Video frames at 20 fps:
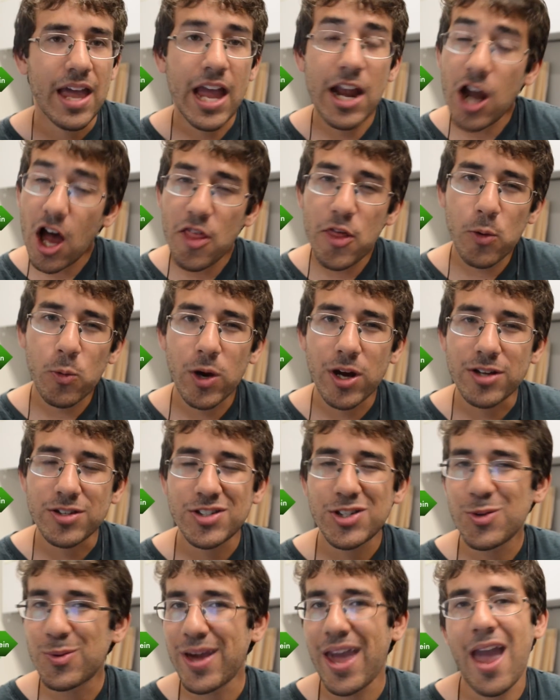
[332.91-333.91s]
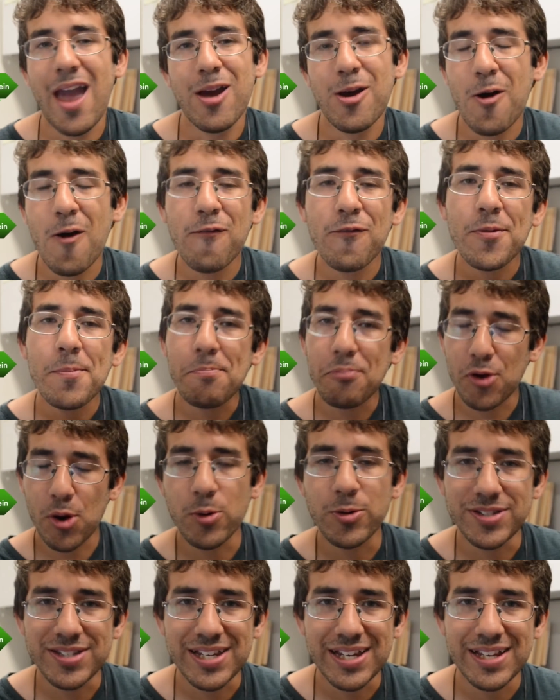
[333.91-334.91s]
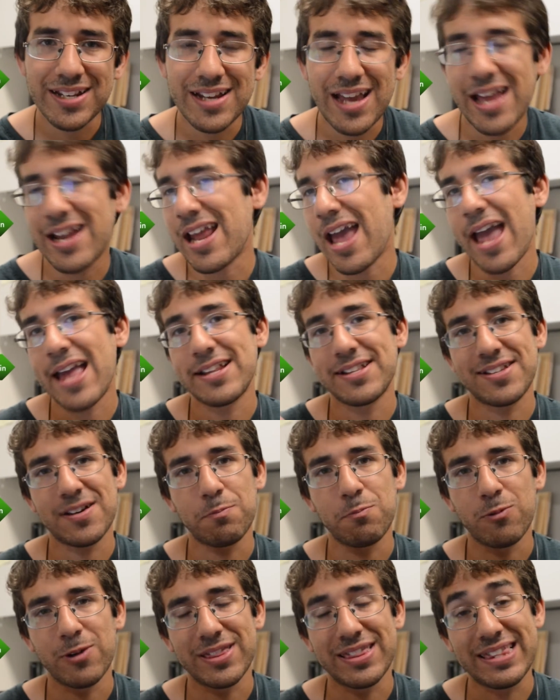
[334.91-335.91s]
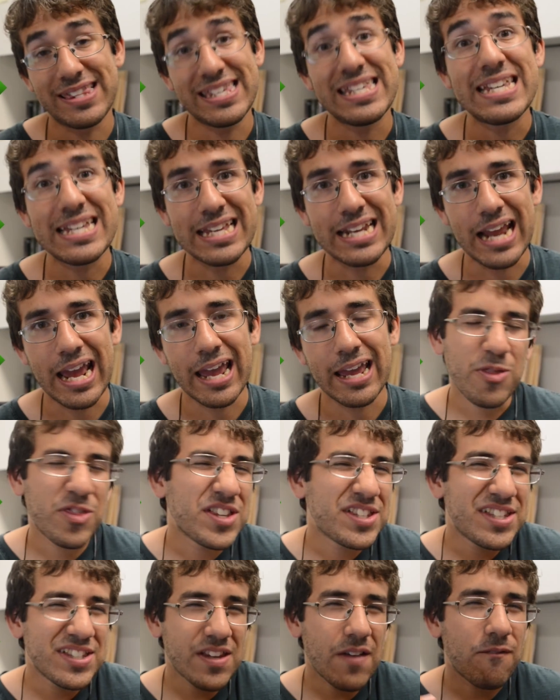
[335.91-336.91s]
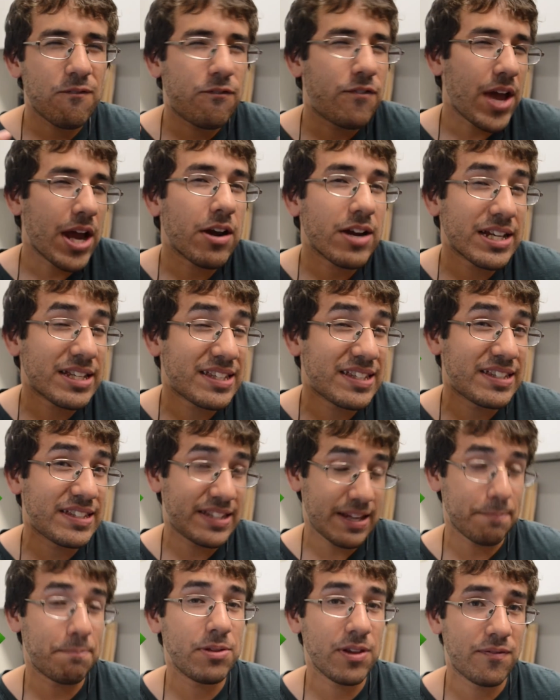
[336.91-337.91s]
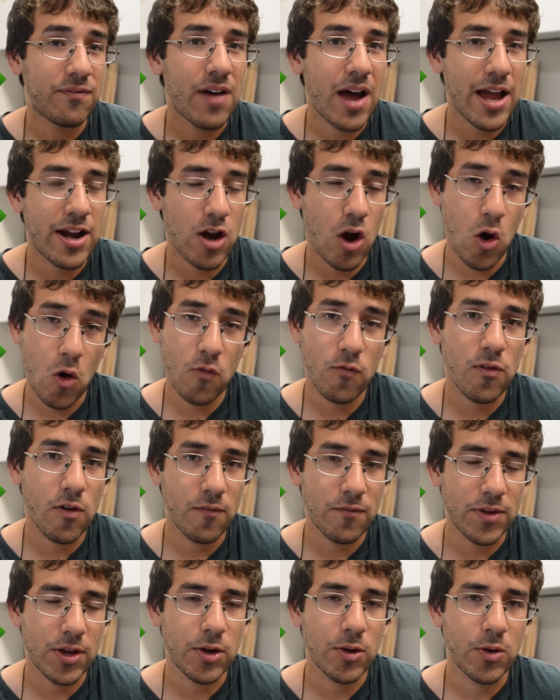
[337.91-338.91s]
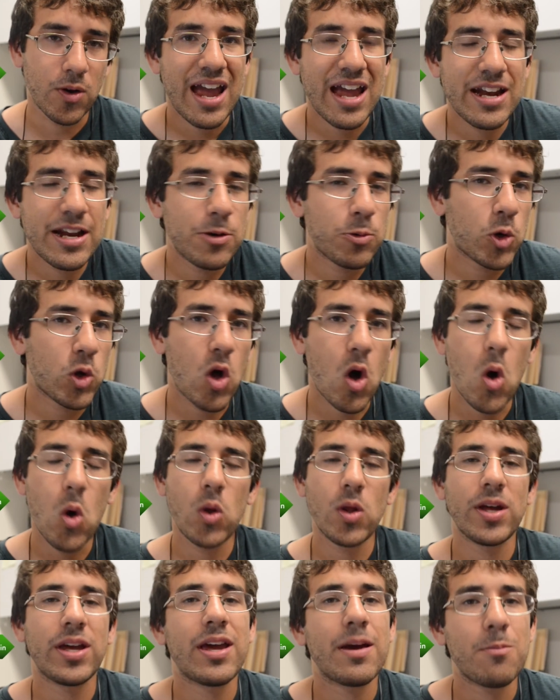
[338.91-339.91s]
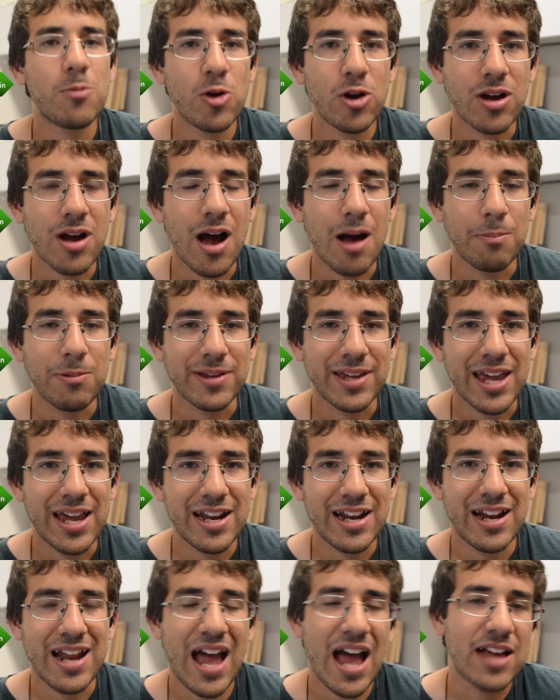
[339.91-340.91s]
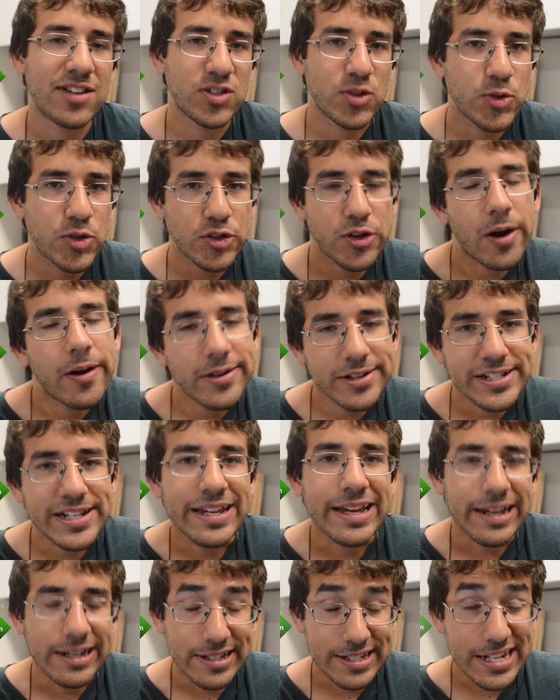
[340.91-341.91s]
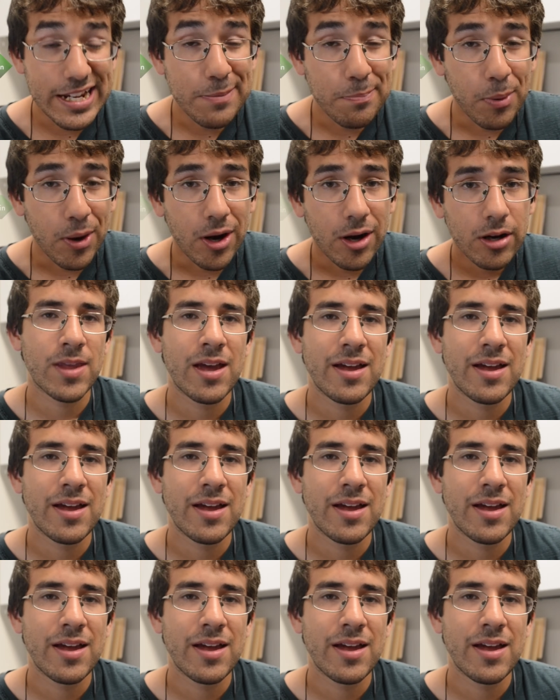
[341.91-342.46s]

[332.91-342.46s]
In other words, you can't go from protein and end up with DNA. This is a very simplified overview, and it will only get more complicated as you start digging deeper.